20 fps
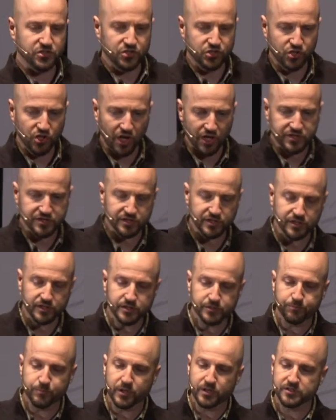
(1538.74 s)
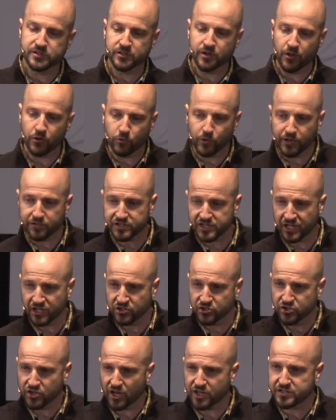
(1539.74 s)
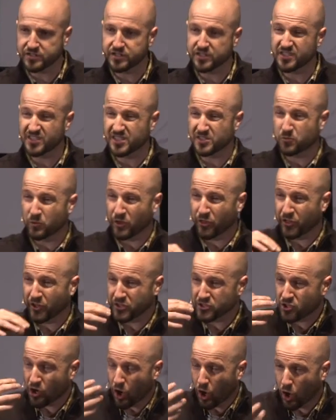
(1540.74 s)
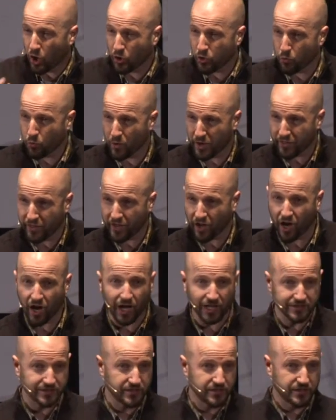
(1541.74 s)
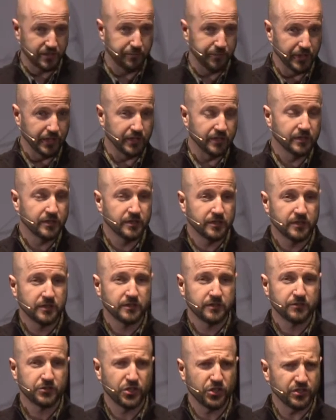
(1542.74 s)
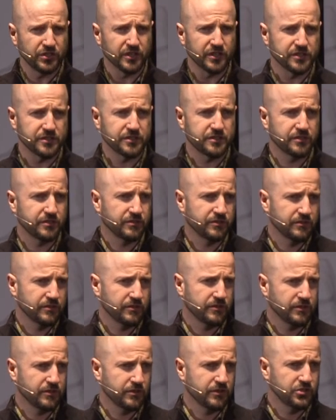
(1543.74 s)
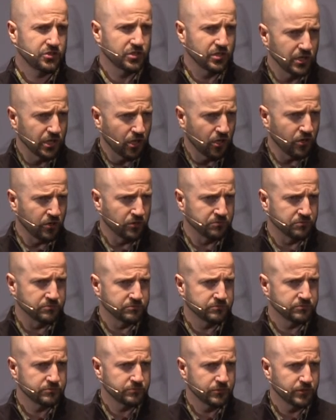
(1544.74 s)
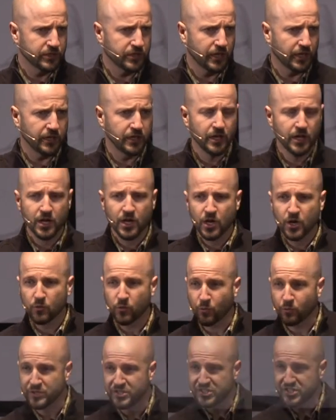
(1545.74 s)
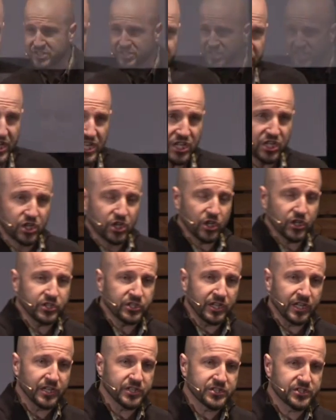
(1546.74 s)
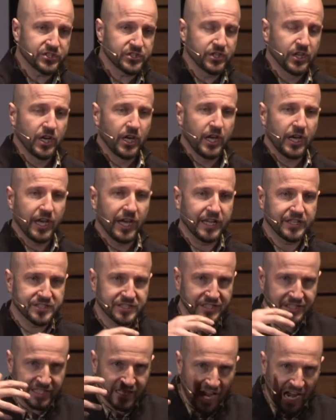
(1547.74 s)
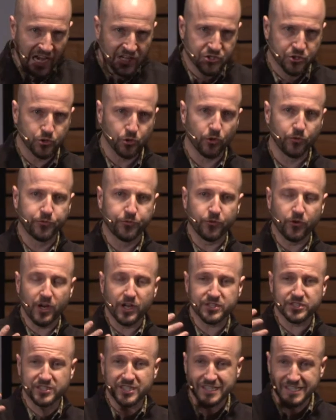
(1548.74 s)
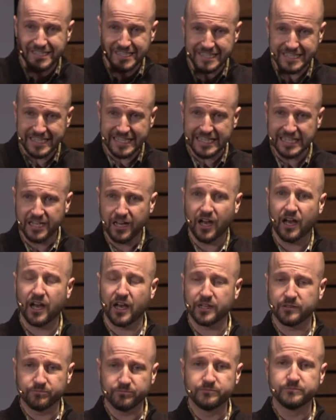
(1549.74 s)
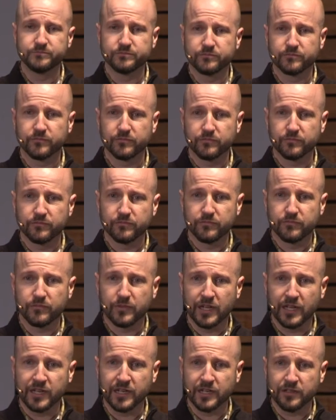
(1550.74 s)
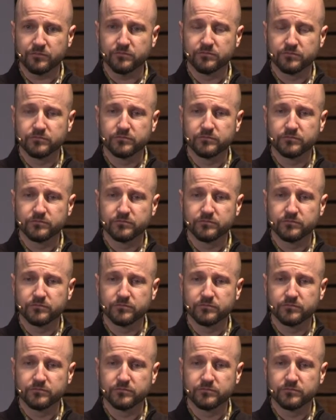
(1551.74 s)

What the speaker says: justice, because another way of saying justice is when things are the way they ought to be. Goodness. Shalom. Okay? When we see goodness, it's natural for us to see God in it,